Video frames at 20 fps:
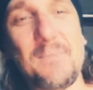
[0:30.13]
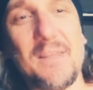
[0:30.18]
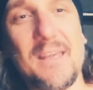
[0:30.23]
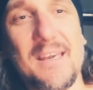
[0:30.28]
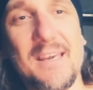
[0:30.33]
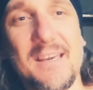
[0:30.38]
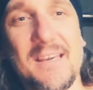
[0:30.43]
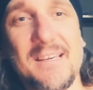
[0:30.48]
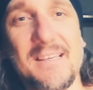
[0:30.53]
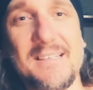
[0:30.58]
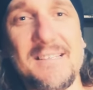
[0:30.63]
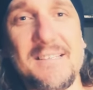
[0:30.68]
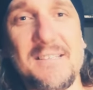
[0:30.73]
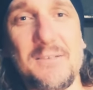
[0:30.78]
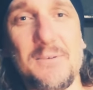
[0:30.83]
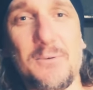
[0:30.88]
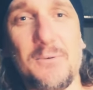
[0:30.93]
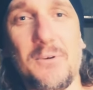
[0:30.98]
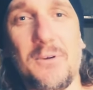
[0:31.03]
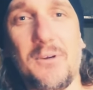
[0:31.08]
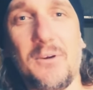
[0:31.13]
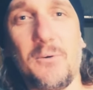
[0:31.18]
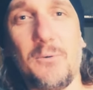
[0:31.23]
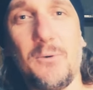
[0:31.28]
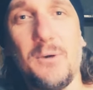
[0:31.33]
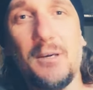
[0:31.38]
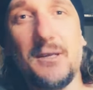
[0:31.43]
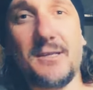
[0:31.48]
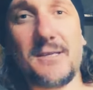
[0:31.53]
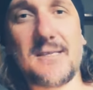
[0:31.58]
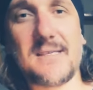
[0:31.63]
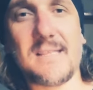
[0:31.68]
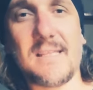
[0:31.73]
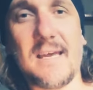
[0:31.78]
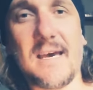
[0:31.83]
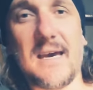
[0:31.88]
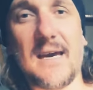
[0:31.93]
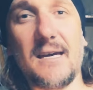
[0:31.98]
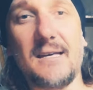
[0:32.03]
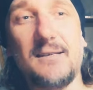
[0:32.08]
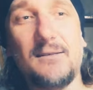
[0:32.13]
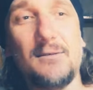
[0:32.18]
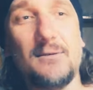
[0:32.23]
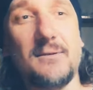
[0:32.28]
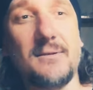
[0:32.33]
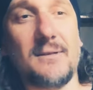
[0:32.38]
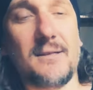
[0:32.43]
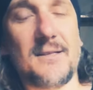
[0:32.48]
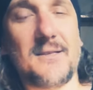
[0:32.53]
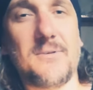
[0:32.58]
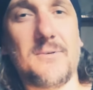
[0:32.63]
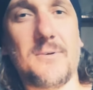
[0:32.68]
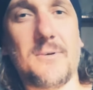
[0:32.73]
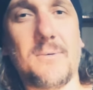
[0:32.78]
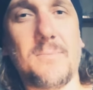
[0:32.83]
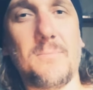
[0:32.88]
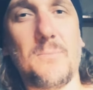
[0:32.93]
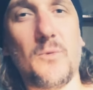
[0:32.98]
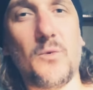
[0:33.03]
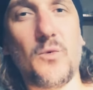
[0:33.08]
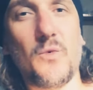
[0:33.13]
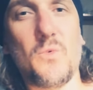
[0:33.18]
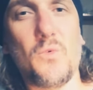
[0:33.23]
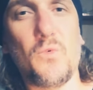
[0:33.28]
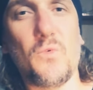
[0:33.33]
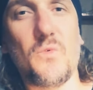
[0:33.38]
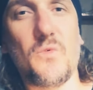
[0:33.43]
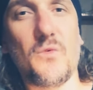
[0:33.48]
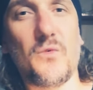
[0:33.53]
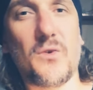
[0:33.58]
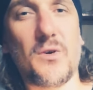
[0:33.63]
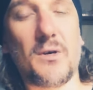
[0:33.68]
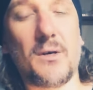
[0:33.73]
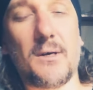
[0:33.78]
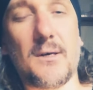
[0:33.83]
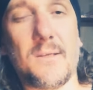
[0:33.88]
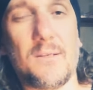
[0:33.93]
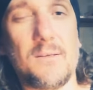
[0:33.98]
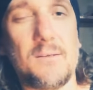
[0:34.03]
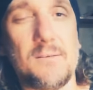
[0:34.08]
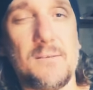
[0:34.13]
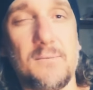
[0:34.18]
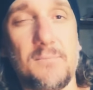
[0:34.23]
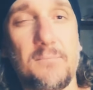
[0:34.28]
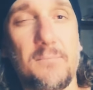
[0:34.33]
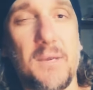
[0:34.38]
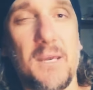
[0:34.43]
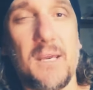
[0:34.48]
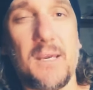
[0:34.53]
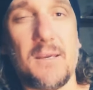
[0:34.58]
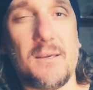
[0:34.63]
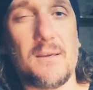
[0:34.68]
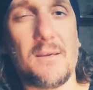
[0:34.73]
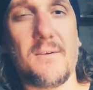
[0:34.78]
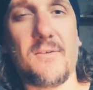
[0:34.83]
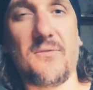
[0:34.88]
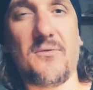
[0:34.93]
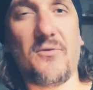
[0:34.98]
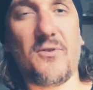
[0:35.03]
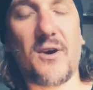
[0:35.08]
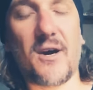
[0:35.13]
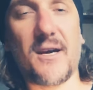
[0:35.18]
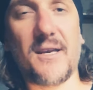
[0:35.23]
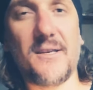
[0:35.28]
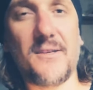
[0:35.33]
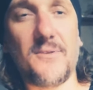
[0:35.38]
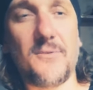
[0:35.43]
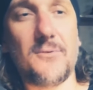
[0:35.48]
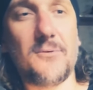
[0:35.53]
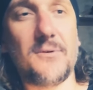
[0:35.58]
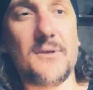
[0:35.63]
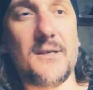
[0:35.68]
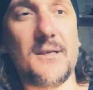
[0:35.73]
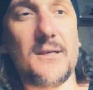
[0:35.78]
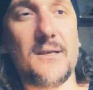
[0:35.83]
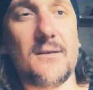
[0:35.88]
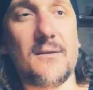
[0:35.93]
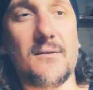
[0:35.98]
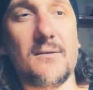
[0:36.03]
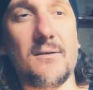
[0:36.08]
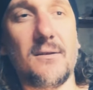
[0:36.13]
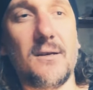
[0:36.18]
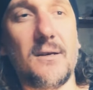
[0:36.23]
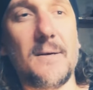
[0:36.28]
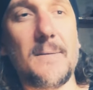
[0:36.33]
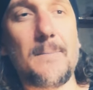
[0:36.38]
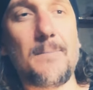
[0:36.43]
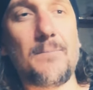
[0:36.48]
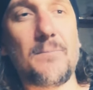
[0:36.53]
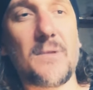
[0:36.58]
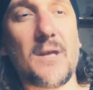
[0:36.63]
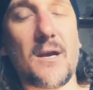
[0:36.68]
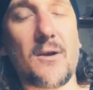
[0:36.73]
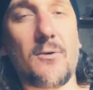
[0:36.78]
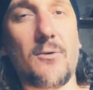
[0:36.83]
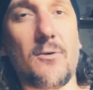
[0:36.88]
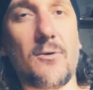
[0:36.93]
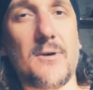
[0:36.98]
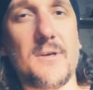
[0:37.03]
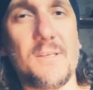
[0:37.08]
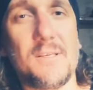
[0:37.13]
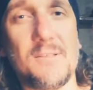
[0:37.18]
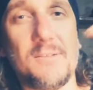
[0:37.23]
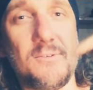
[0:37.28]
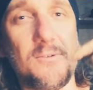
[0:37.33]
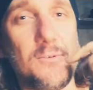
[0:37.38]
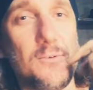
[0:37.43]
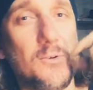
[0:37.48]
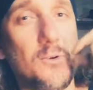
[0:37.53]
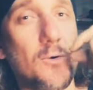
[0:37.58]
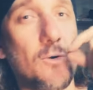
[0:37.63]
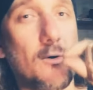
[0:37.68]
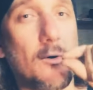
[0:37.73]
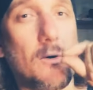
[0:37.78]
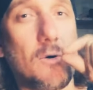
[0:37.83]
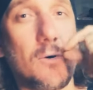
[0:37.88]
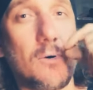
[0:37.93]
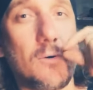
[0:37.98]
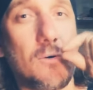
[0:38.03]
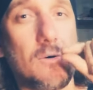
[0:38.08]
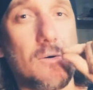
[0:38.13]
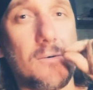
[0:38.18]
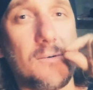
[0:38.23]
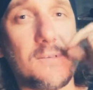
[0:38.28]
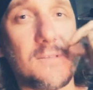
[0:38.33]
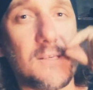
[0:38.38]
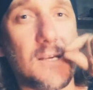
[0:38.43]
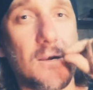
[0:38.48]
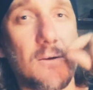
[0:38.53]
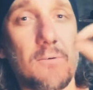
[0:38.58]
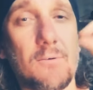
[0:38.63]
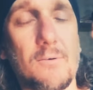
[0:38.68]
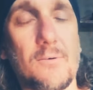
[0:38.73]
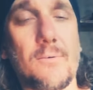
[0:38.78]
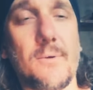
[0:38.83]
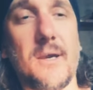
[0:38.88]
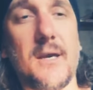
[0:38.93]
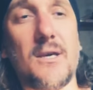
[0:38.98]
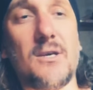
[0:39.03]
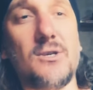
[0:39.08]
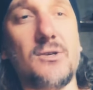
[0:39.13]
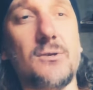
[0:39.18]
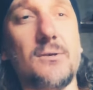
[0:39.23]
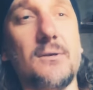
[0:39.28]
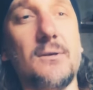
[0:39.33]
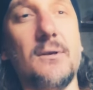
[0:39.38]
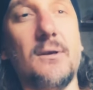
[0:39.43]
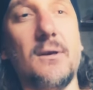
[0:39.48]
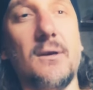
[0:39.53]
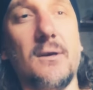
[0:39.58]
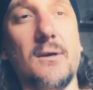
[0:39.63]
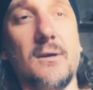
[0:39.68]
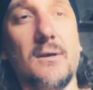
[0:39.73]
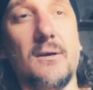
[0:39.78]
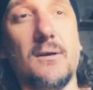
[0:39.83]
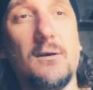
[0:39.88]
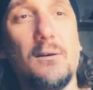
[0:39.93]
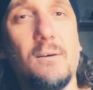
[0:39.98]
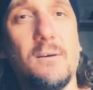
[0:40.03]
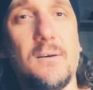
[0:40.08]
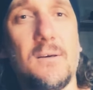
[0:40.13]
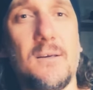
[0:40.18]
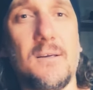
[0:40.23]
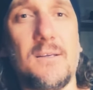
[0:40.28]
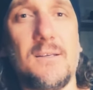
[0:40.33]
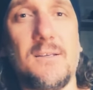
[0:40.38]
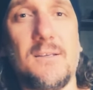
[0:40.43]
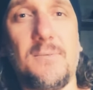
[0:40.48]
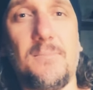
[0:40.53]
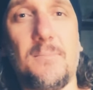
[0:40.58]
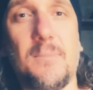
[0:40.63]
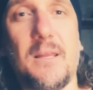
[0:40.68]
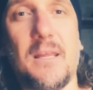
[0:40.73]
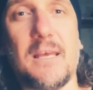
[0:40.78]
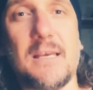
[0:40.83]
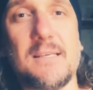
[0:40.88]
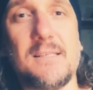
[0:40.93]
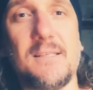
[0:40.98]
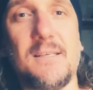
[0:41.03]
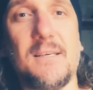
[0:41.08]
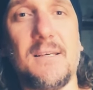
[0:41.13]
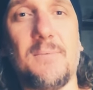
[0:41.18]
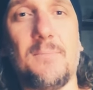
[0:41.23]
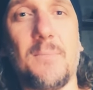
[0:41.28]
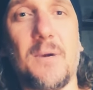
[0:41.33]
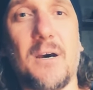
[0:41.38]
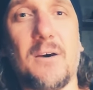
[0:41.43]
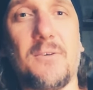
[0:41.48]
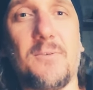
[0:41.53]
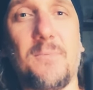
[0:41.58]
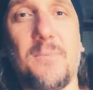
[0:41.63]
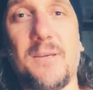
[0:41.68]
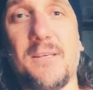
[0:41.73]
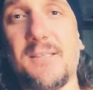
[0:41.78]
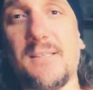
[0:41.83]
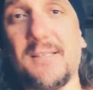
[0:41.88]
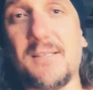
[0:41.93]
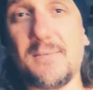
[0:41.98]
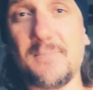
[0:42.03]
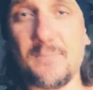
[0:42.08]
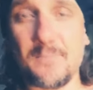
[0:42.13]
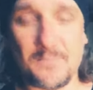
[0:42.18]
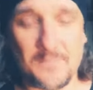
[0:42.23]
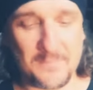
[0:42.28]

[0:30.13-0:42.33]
And with the slide that you can move and make a fine tuning according to your sound creation, and plastic mouthpiece.